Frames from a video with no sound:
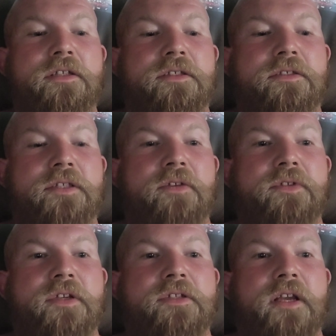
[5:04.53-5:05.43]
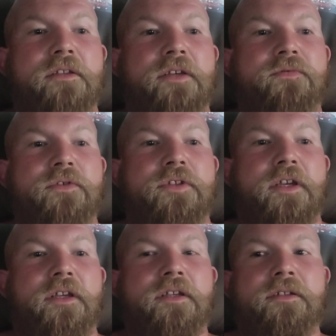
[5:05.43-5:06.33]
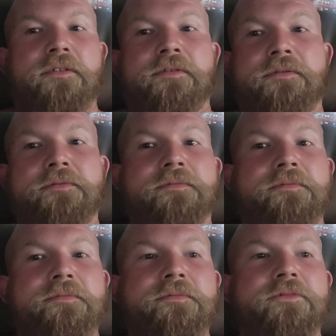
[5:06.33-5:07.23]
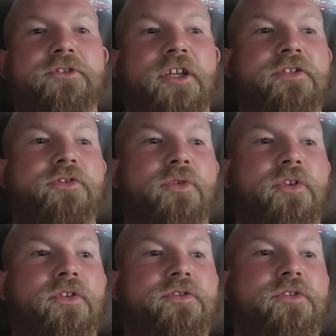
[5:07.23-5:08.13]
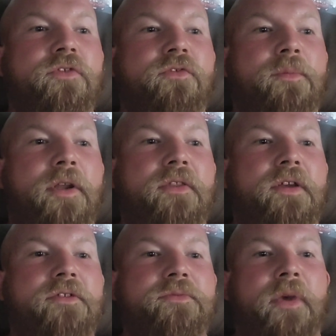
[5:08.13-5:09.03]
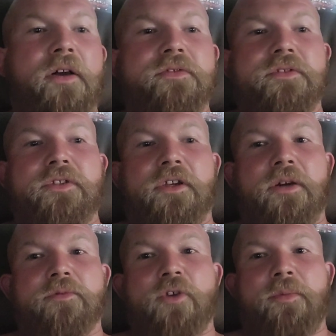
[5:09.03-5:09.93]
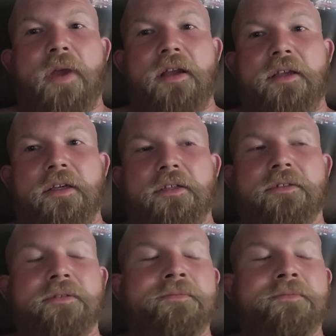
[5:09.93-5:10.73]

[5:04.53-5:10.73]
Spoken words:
It sounds like it's got lifter tick. Change the oil, it's good for about 1,000 miles, the tick comes right back again.